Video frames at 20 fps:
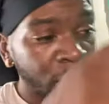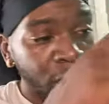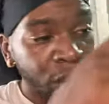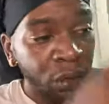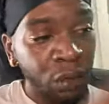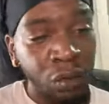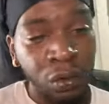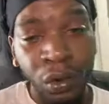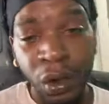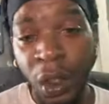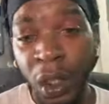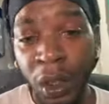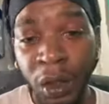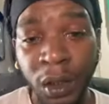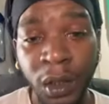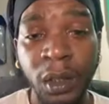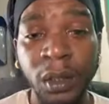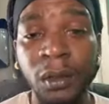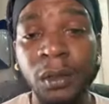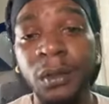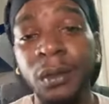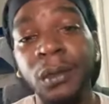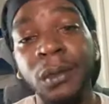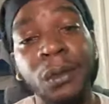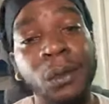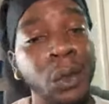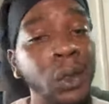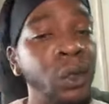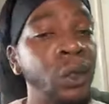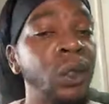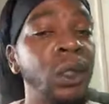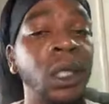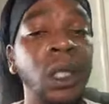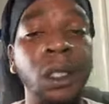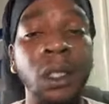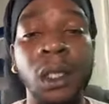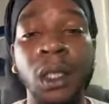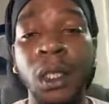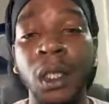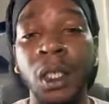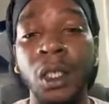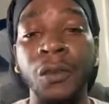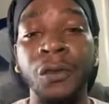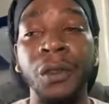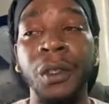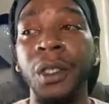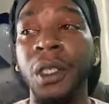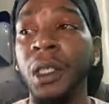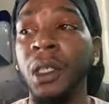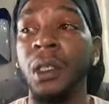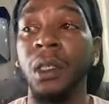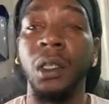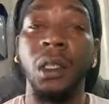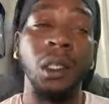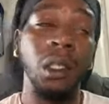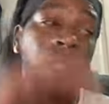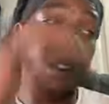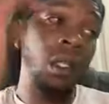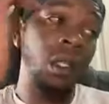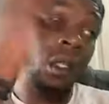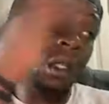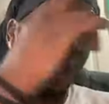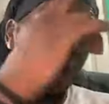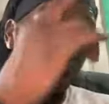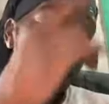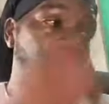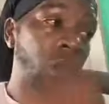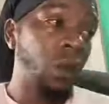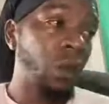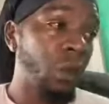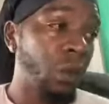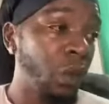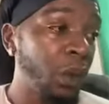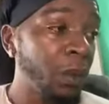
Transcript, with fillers: do y'all thing. We doing our thing over here. We